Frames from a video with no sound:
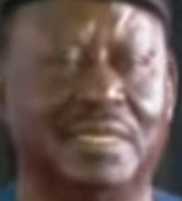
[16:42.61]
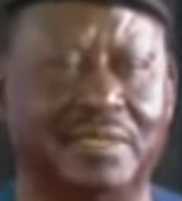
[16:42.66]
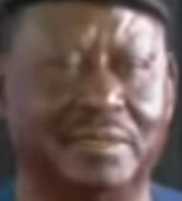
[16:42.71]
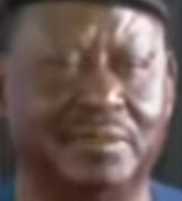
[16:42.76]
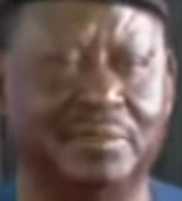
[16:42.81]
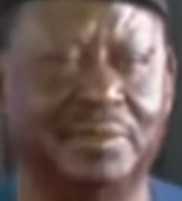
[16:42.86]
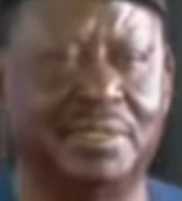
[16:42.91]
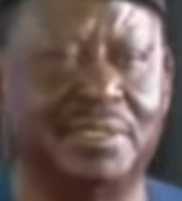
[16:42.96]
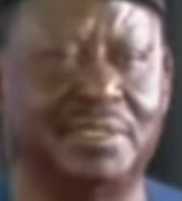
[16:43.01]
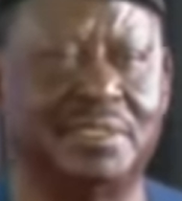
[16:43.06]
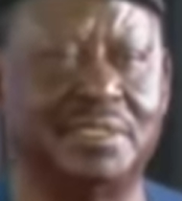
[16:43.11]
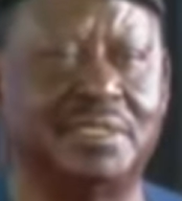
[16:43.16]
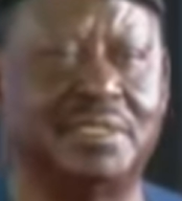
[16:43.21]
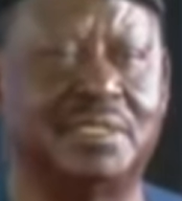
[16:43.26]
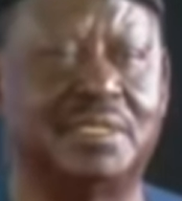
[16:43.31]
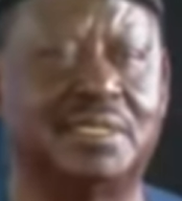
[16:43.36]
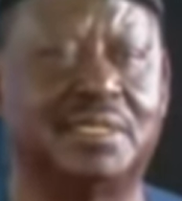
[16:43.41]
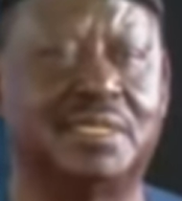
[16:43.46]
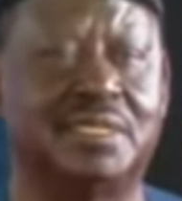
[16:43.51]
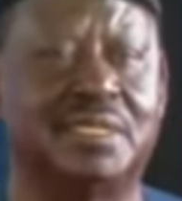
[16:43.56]
The other
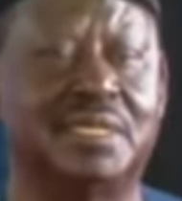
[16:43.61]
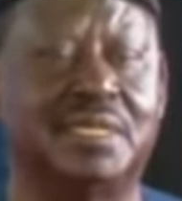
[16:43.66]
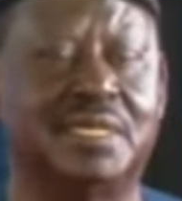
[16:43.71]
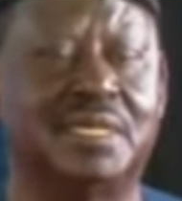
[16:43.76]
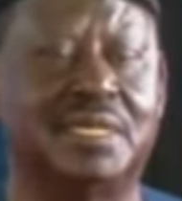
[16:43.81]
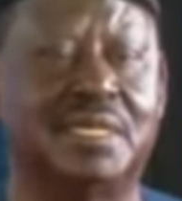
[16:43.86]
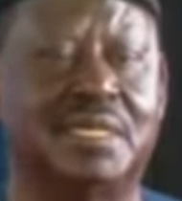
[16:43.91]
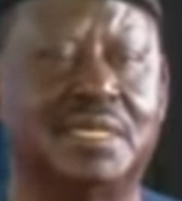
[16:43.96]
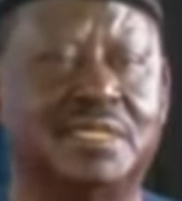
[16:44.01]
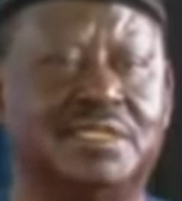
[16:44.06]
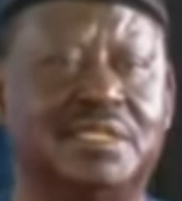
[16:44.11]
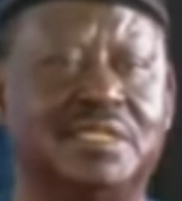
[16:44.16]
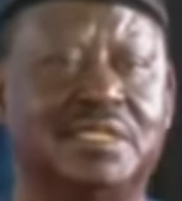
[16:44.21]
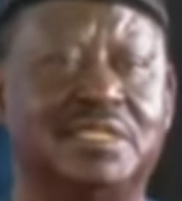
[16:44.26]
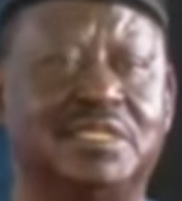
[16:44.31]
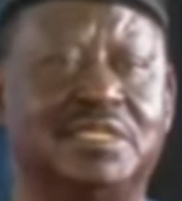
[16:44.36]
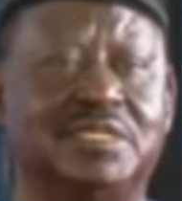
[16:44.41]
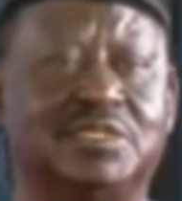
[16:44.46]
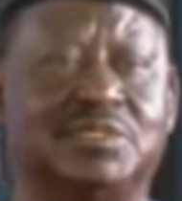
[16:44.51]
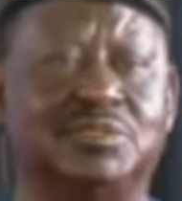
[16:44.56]
one is
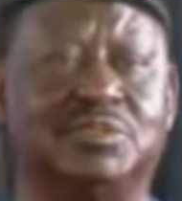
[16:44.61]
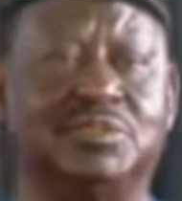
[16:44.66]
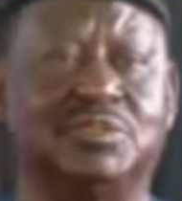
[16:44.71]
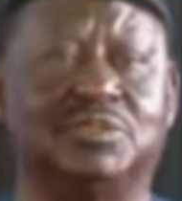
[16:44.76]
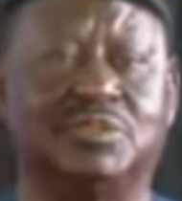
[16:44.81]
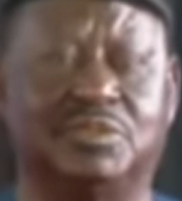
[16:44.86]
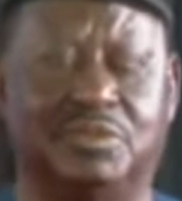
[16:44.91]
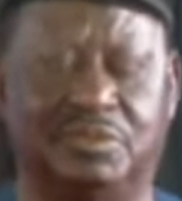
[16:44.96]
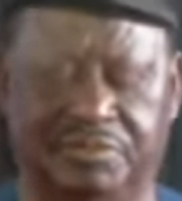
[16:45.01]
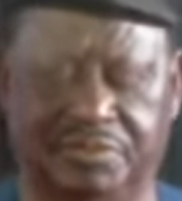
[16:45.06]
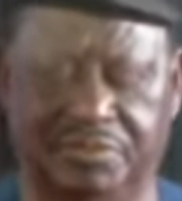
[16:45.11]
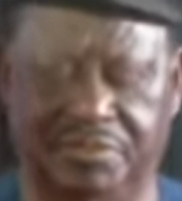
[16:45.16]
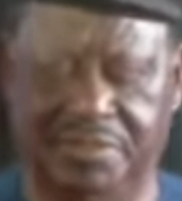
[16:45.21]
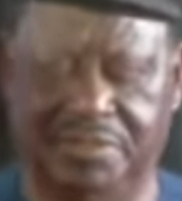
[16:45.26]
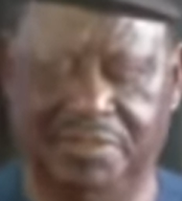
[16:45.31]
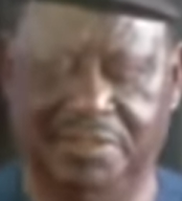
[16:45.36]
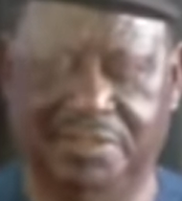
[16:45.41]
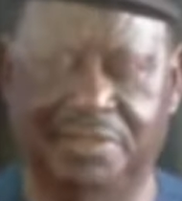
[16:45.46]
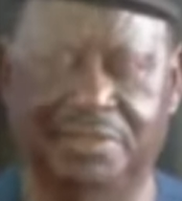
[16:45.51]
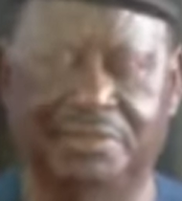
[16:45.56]
the issues
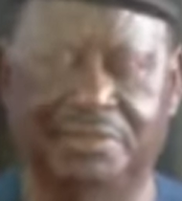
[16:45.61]
of